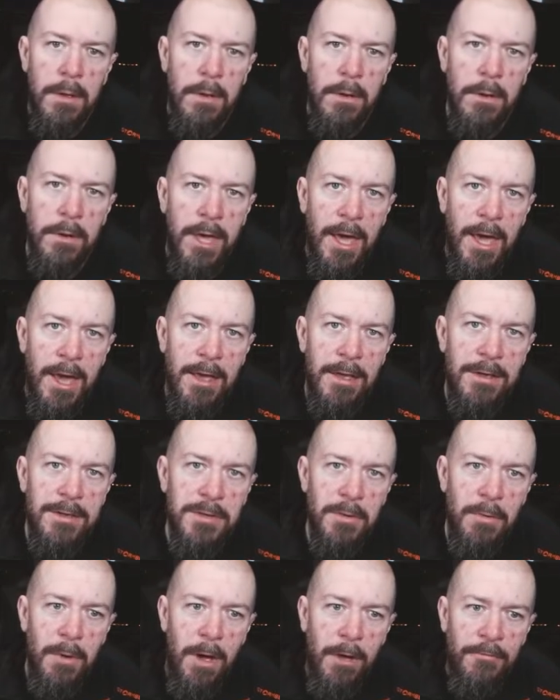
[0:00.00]
Okay,
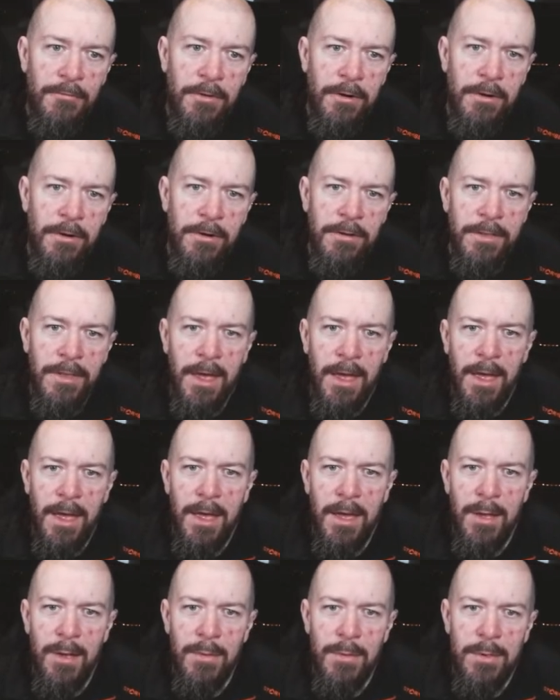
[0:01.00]
so after
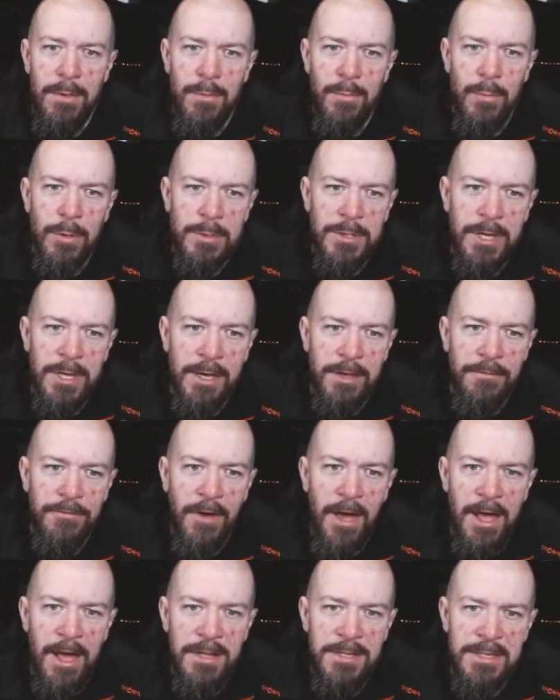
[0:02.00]
the mosaic
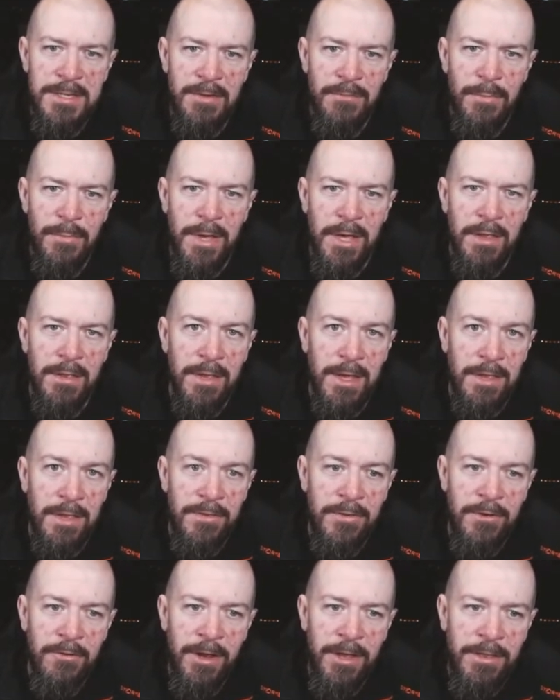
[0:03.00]
files have been
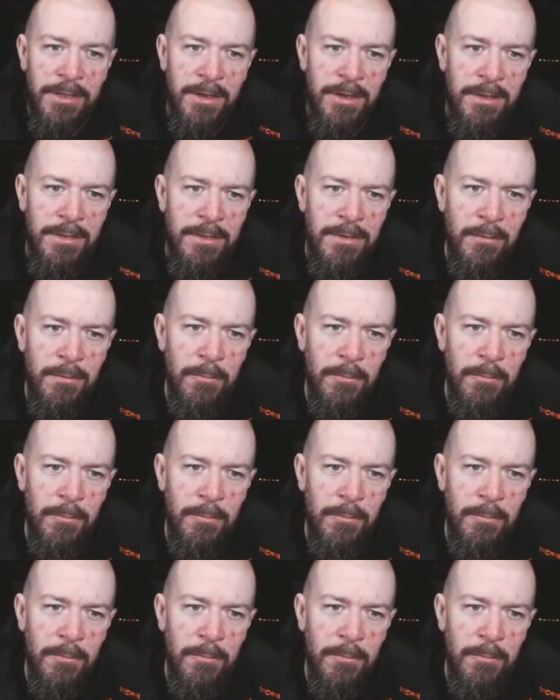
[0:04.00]
integrated,